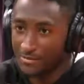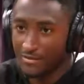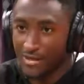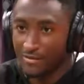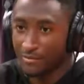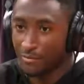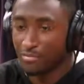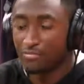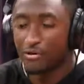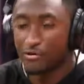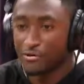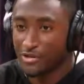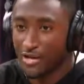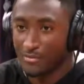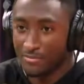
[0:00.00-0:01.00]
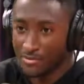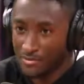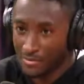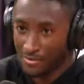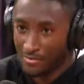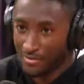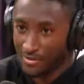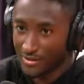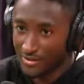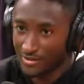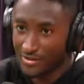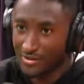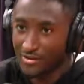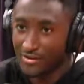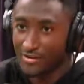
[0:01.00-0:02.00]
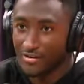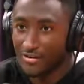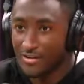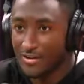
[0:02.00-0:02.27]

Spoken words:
and they have a pro championship at the end of the year.